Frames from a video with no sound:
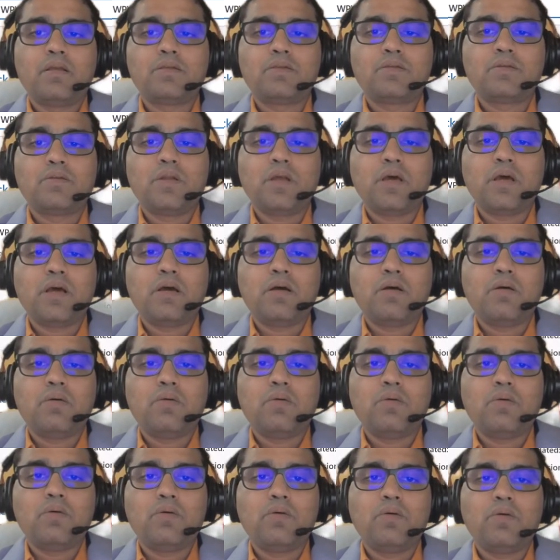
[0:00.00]
So
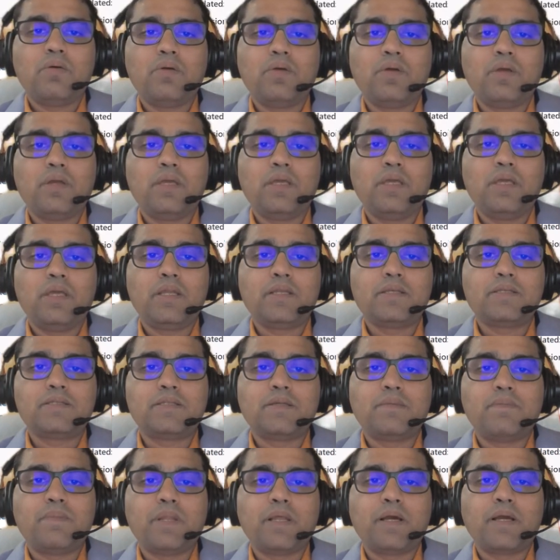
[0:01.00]
now here
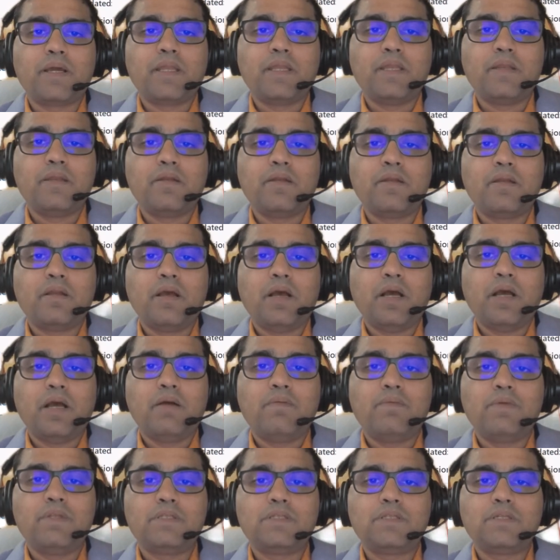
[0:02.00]
is the plugin.
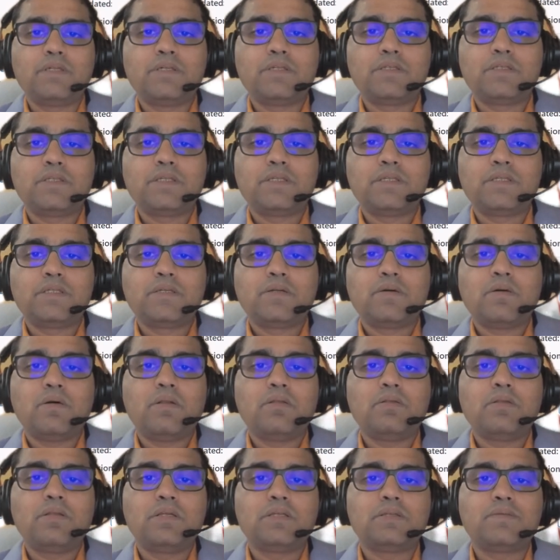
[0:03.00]
I will just
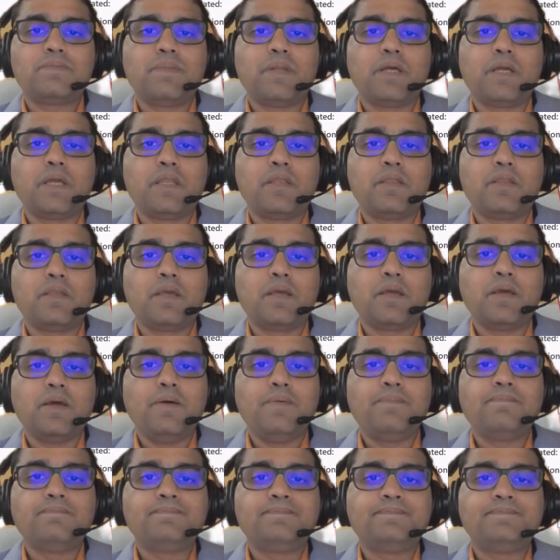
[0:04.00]
install this plugin
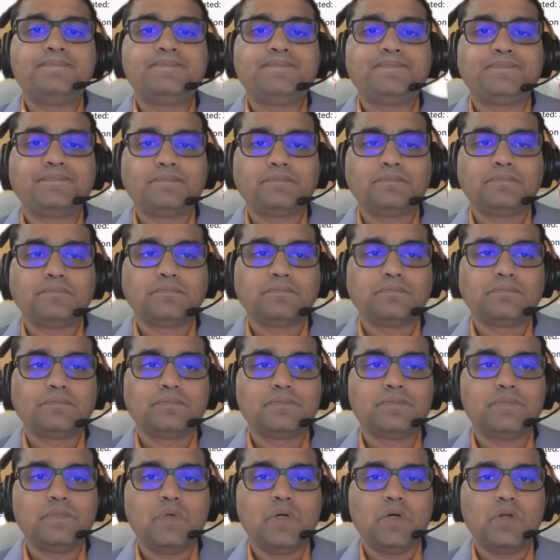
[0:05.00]
there
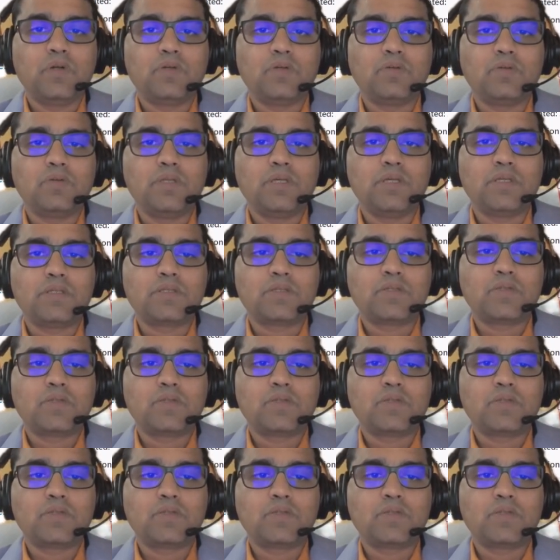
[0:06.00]
onto the